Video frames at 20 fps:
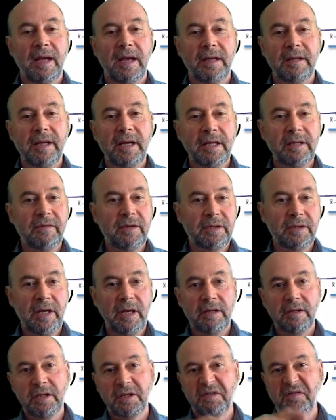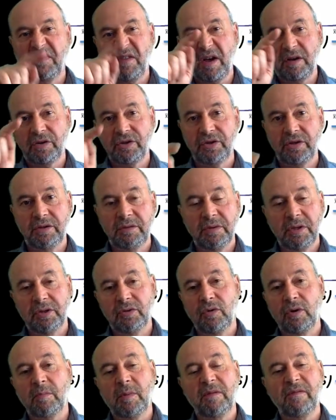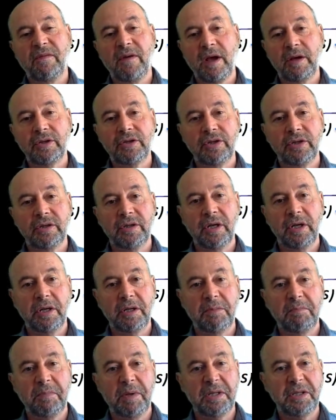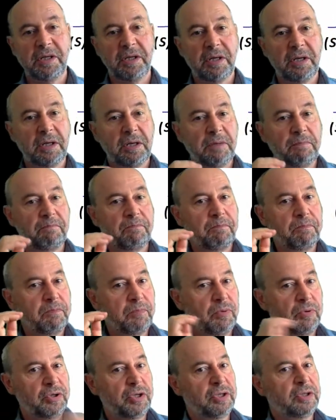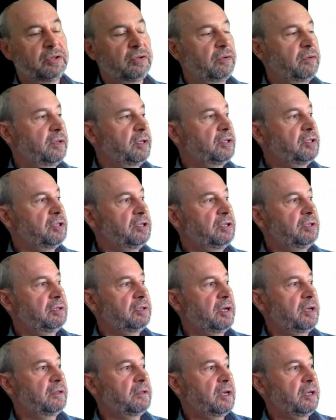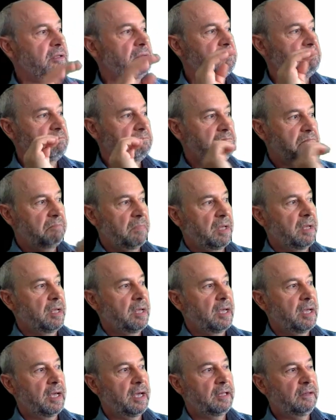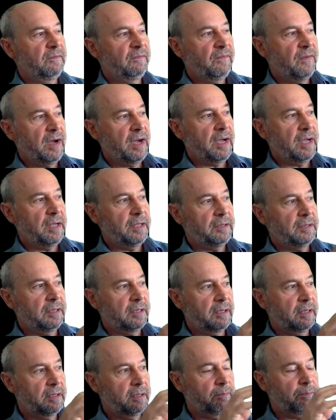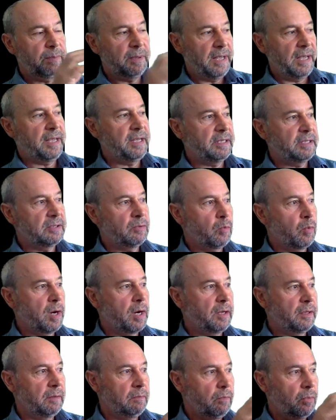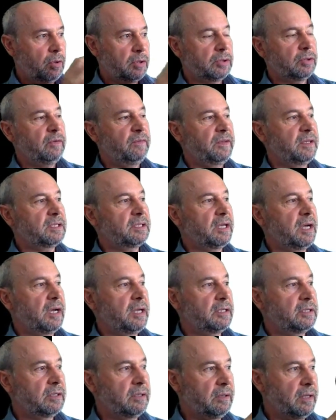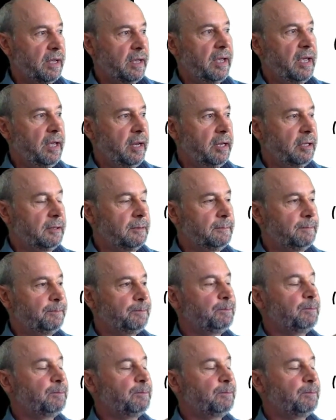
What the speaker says: And then we take this function, a normal function, and basically push it through the gene like that, and find the place where the most of the sites are located.